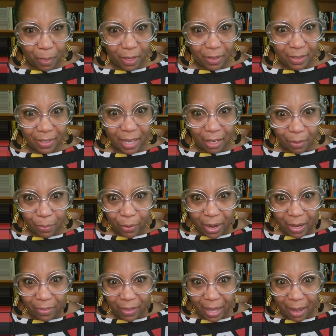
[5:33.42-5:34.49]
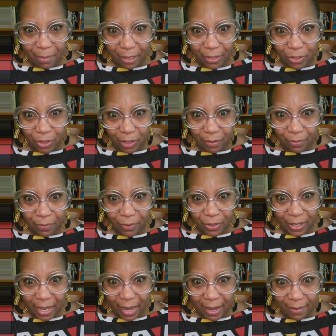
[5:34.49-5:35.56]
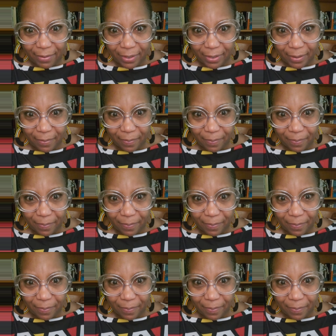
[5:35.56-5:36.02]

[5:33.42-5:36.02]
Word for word: celebrating the abolition of slaves.